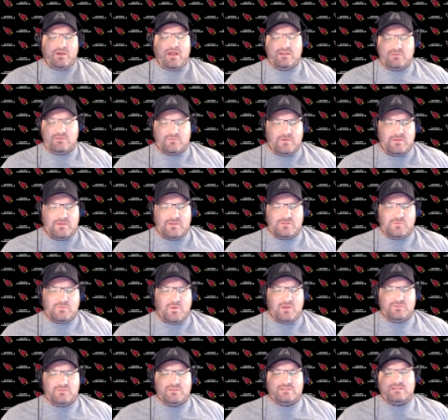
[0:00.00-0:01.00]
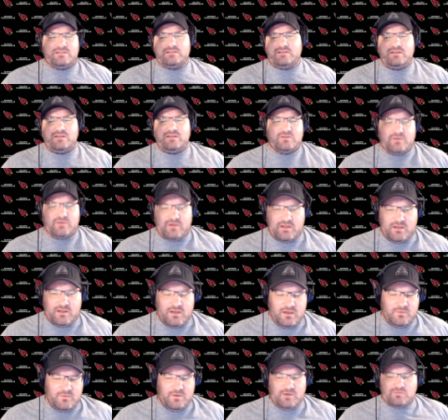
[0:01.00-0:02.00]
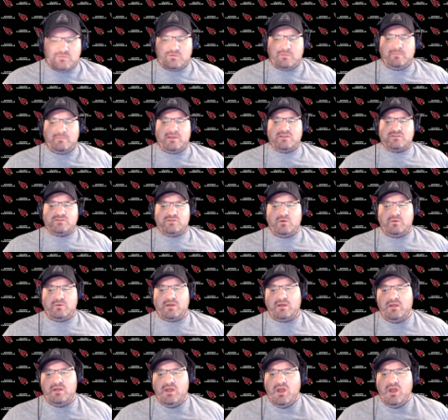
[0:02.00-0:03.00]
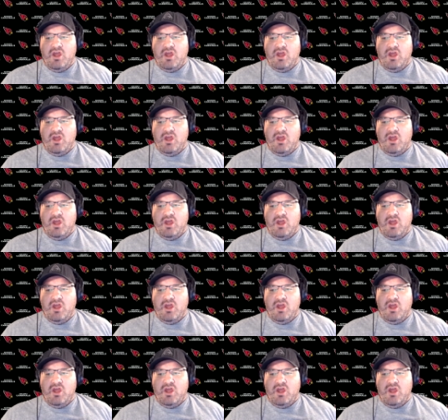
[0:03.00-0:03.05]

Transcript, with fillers: hasn't run this well since his injury uh, when he was with Minnesota.